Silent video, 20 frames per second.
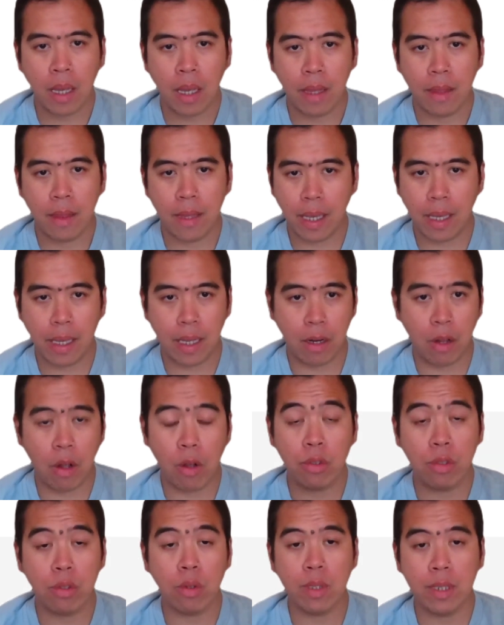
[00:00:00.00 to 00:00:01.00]
They can
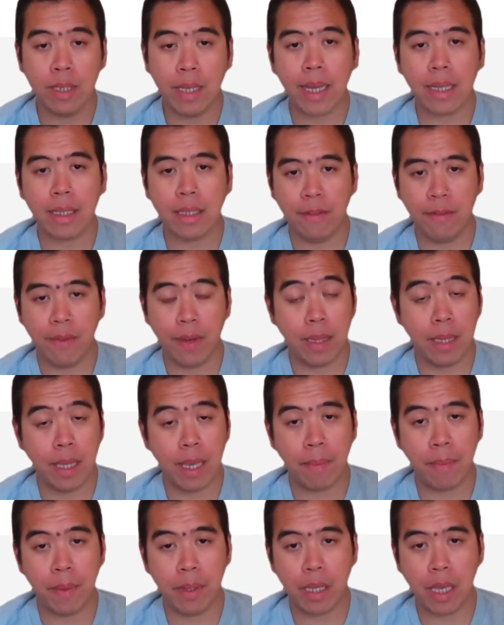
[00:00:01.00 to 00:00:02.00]
also deactivate the
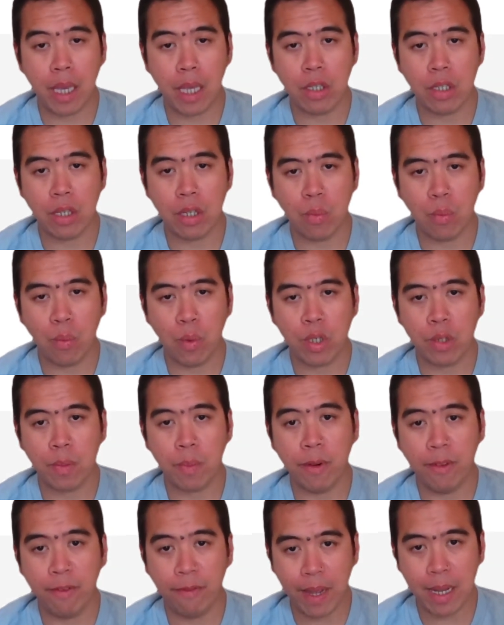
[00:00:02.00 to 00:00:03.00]
application, which
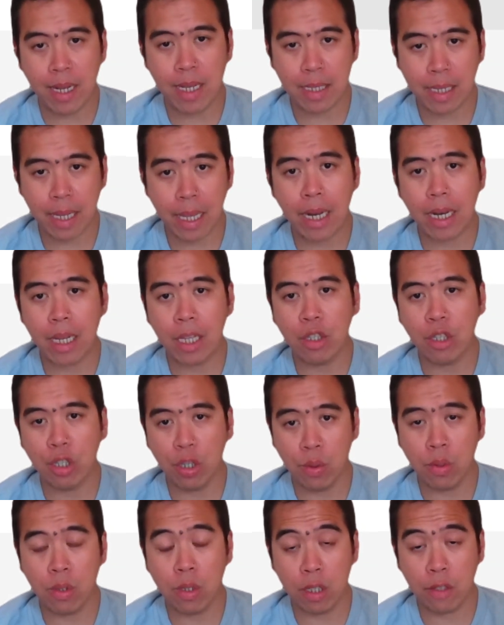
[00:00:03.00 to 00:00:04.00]
prevents any
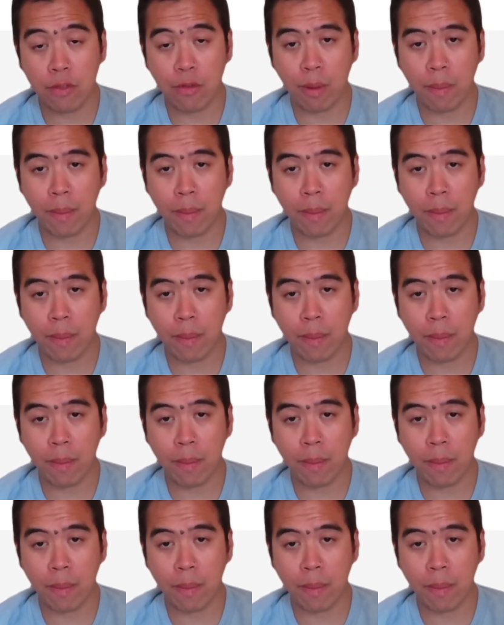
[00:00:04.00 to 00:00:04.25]
users from